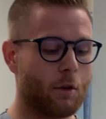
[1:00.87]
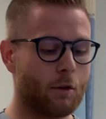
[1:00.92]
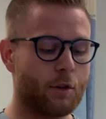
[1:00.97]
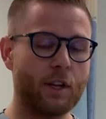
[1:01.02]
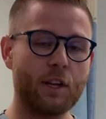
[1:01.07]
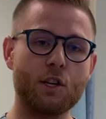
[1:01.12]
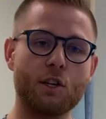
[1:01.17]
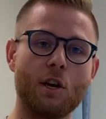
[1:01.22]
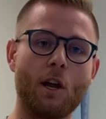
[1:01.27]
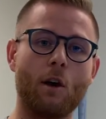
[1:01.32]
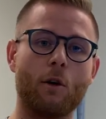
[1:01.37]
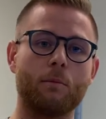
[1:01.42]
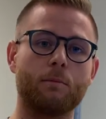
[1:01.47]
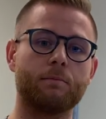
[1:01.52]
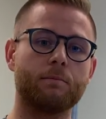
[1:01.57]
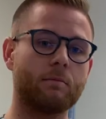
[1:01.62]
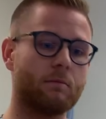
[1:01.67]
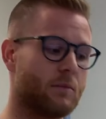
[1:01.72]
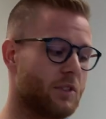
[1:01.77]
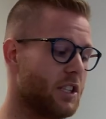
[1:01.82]
other thing to note,
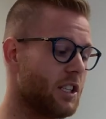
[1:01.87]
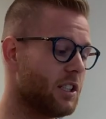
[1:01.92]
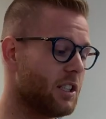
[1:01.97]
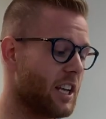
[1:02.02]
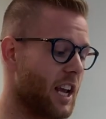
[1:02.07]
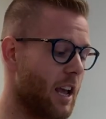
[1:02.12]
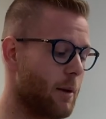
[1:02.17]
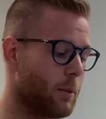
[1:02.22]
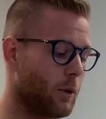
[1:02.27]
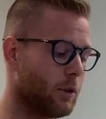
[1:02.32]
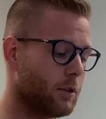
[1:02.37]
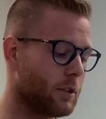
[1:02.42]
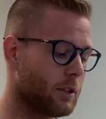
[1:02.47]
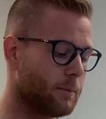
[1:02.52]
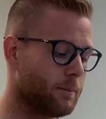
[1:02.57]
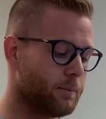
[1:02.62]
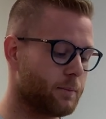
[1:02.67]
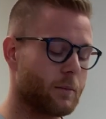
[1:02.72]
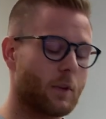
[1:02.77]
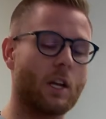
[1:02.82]
these tables,
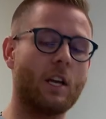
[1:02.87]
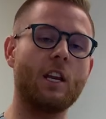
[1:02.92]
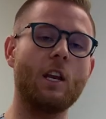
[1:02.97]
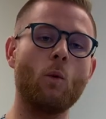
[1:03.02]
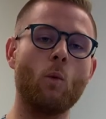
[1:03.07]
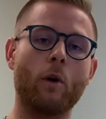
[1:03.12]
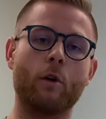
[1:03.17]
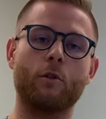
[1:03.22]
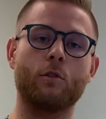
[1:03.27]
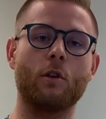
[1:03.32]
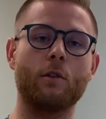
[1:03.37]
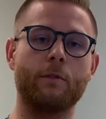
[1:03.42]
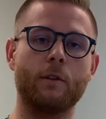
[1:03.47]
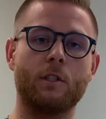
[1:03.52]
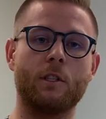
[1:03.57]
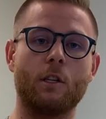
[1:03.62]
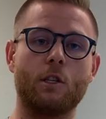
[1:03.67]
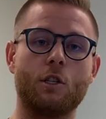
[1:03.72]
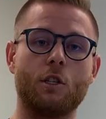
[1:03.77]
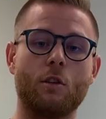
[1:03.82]
any work
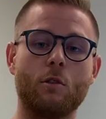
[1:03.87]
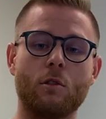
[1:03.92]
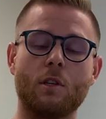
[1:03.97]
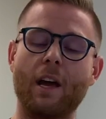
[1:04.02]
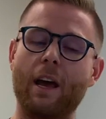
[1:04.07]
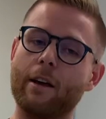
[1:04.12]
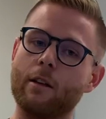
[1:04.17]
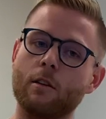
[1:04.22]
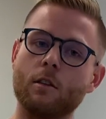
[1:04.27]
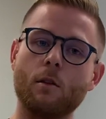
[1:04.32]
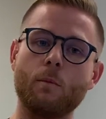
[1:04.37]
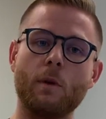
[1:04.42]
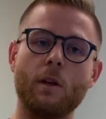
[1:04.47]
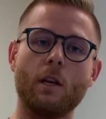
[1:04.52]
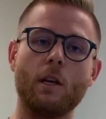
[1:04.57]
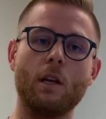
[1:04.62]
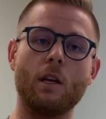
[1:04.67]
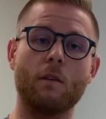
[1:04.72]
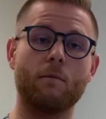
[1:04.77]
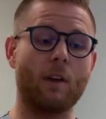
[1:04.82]
surface that you use has to
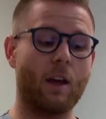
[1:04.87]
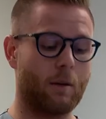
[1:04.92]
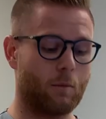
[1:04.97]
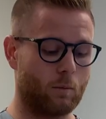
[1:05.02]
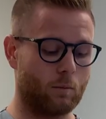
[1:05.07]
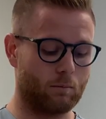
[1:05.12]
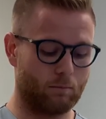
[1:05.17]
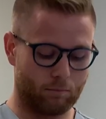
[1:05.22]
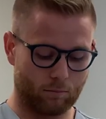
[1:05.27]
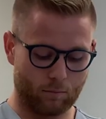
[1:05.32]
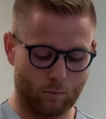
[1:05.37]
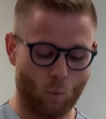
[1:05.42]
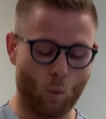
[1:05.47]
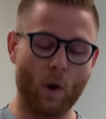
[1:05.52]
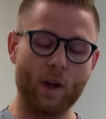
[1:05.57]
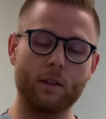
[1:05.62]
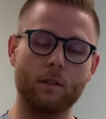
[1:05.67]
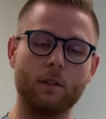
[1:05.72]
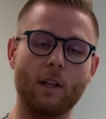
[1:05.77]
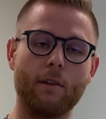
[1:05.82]
be at
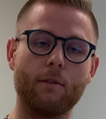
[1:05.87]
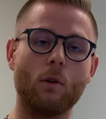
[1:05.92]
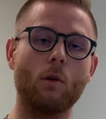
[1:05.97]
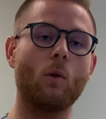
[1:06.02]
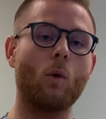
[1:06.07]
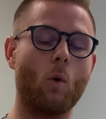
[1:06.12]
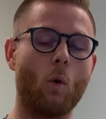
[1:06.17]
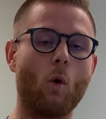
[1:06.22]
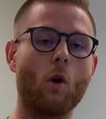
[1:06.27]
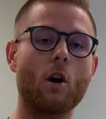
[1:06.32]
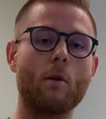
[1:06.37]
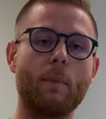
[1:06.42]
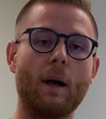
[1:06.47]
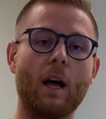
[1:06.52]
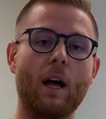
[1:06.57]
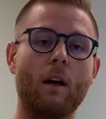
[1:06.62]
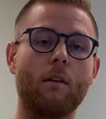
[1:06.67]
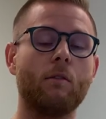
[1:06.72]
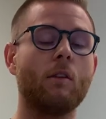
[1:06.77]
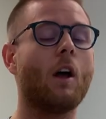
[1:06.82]
waist level or
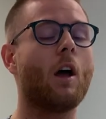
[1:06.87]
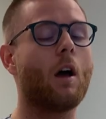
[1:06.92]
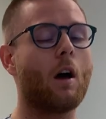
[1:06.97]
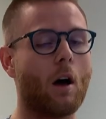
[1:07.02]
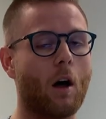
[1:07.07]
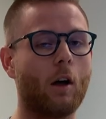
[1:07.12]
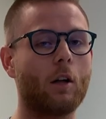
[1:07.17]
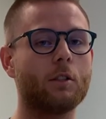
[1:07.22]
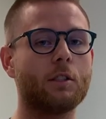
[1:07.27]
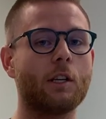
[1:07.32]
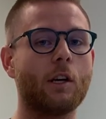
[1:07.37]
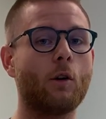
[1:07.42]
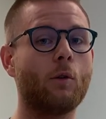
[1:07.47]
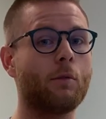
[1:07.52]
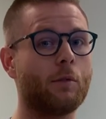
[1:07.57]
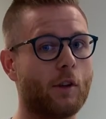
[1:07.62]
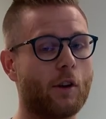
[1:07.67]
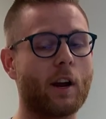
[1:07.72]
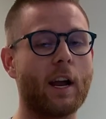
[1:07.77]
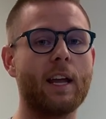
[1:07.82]
above.
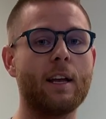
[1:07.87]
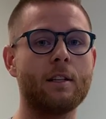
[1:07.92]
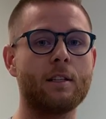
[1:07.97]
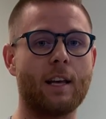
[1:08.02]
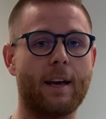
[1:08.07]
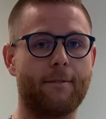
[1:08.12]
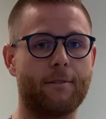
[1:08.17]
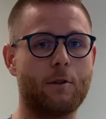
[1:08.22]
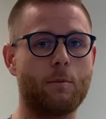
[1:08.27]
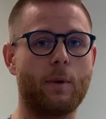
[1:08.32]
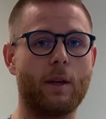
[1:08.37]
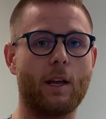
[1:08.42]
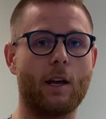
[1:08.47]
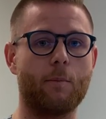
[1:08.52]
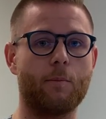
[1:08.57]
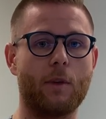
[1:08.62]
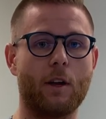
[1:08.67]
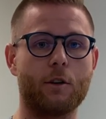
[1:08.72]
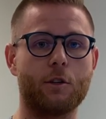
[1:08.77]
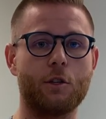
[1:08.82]
Also, your hands have to be
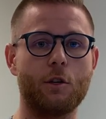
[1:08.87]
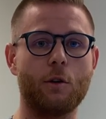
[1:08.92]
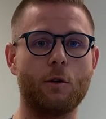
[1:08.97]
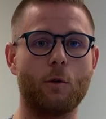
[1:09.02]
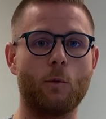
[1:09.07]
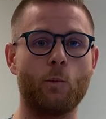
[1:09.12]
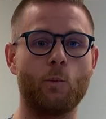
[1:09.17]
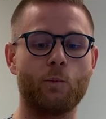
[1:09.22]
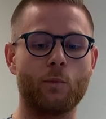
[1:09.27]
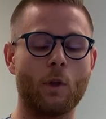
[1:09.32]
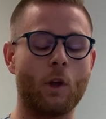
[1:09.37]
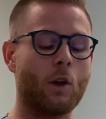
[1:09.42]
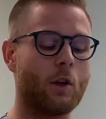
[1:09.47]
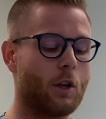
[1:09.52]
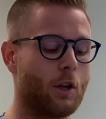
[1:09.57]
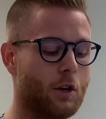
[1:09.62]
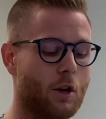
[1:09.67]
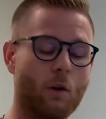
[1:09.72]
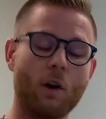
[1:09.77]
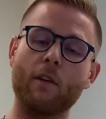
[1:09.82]
up there too.
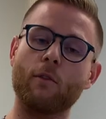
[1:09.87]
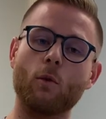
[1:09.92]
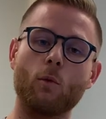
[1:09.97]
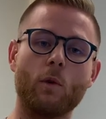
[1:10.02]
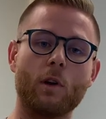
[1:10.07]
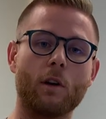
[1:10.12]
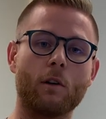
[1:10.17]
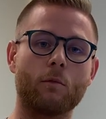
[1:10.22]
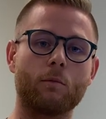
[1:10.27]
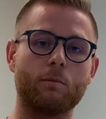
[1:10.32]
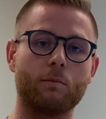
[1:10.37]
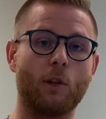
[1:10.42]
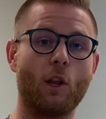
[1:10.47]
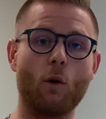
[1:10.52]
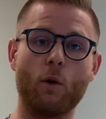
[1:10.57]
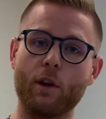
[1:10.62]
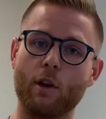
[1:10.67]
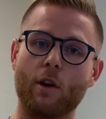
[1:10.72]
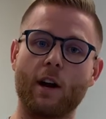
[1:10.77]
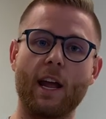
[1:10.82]
You don't ever want to
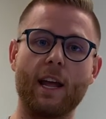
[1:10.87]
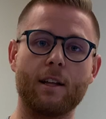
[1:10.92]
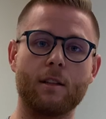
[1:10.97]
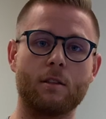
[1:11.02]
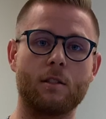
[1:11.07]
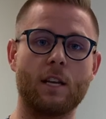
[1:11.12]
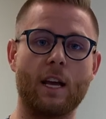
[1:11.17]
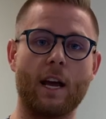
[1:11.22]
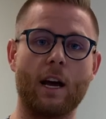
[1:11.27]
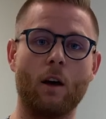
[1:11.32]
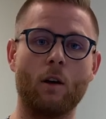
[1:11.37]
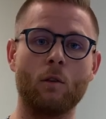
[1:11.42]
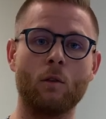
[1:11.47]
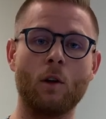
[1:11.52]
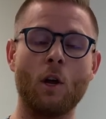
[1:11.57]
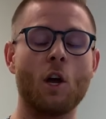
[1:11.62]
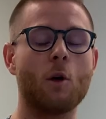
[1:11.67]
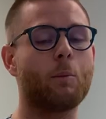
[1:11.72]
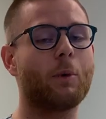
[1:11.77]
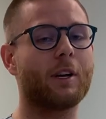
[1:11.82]
lower your hands
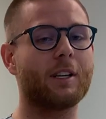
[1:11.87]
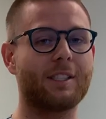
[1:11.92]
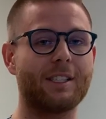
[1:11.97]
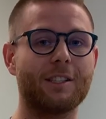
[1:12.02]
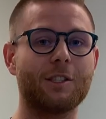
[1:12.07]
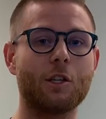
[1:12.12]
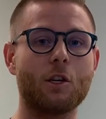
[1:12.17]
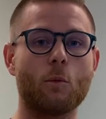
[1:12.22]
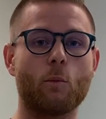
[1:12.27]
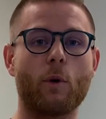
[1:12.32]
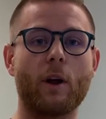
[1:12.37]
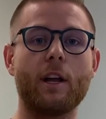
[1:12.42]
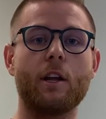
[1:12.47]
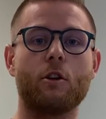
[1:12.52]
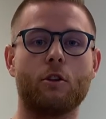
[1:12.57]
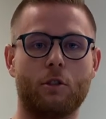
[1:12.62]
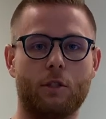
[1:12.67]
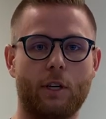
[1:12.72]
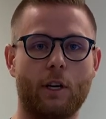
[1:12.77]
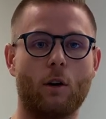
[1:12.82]
down because that's going to break
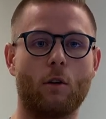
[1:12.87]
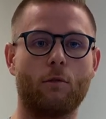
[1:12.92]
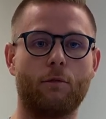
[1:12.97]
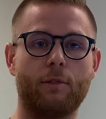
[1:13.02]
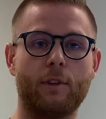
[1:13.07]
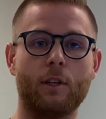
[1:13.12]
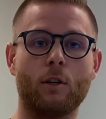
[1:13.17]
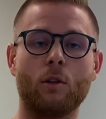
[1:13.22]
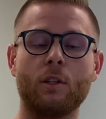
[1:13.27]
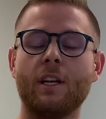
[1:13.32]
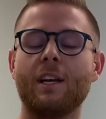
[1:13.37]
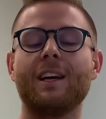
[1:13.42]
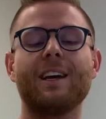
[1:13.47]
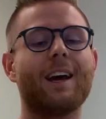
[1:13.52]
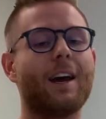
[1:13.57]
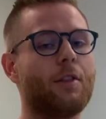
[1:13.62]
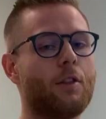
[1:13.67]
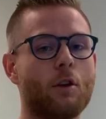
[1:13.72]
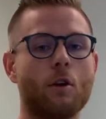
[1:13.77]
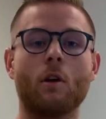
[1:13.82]
your sterile field
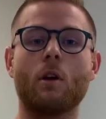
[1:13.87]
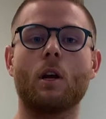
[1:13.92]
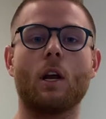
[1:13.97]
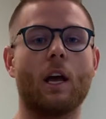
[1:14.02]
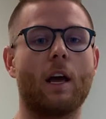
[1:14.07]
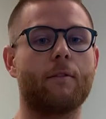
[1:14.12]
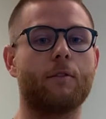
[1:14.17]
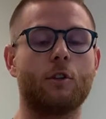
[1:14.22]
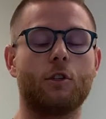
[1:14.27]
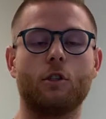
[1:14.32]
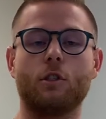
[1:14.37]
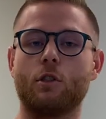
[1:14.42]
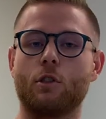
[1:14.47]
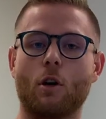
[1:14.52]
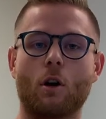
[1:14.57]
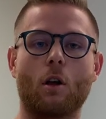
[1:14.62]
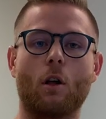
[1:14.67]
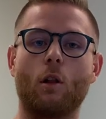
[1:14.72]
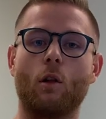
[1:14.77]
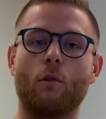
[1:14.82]
and then you're going to have to just
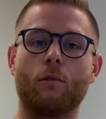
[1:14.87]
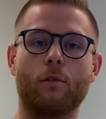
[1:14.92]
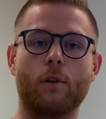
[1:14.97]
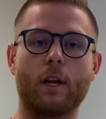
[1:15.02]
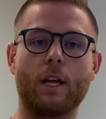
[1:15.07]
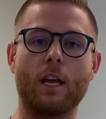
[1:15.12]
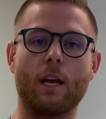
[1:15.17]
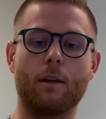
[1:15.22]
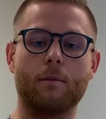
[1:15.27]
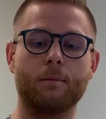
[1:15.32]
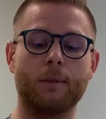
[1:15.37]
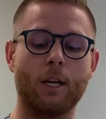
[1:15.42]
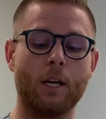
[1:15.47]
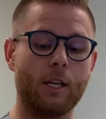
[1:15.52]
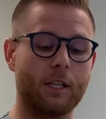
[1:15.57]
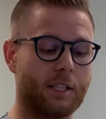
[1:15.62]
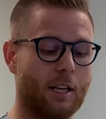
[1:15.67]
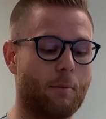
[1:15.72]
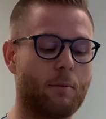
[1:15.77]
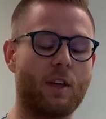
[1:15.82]
start all over again.
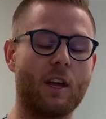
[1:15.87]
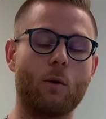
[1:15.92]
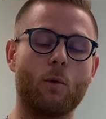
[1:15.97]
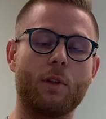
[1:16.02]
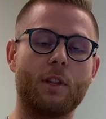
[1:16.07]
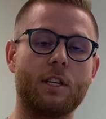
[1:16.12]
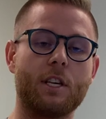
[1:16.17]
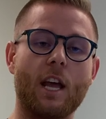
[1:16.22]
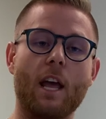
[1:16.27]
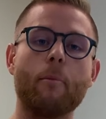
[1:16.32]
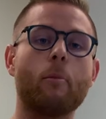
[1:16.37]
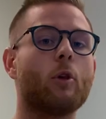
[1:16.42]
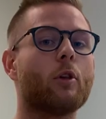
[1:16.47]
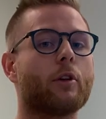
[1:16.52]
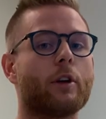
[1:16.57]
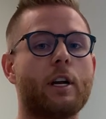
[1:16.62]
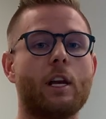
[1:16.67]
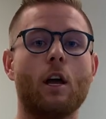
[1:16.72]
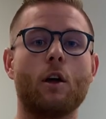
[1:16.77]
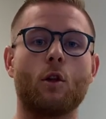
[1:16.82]
Same thing with a table
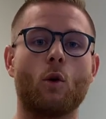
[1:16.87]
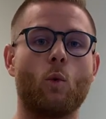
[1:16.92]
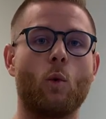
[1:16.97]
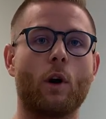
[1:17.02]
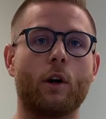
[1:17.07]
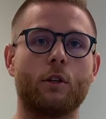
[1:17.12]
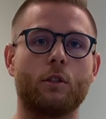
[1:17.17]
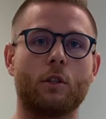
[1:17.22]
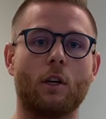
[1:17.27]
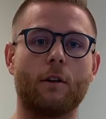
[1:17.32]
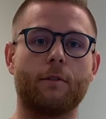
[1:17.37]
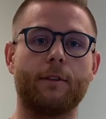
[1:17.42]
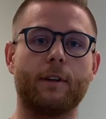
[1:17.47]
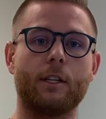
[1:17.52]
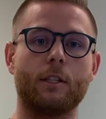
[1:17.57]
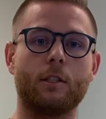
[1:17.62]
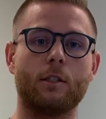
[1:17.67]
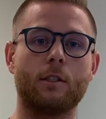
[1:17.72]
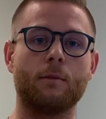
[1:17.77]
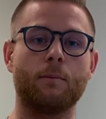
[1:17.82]
or any other work
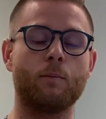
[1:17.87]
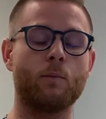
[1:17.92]
surface.